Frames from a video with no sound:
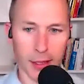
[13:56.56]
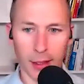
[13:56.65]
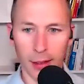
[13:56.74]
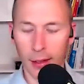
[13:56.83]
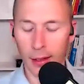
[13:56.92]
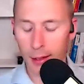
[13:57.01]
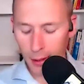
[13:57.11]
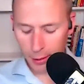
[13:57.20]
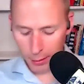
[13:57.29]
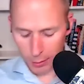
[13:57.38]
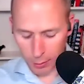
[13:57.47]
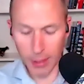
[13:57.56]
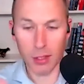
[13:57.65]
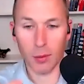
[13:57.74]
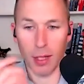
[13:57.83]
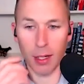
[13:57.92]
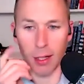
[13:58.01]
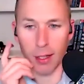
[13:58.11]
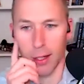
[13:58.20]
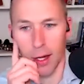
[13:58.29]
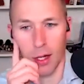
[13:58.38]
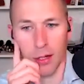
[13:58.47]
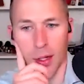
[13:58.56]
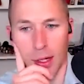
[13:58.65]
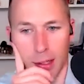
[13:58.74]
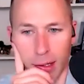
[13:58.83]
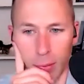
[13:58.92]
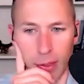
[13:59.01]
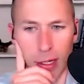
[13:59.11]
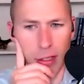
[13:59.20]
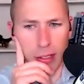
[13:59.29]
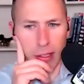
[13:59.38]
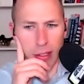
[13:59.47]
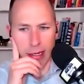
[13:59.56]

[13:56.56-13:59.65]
Yeah, you mentioned also reduction in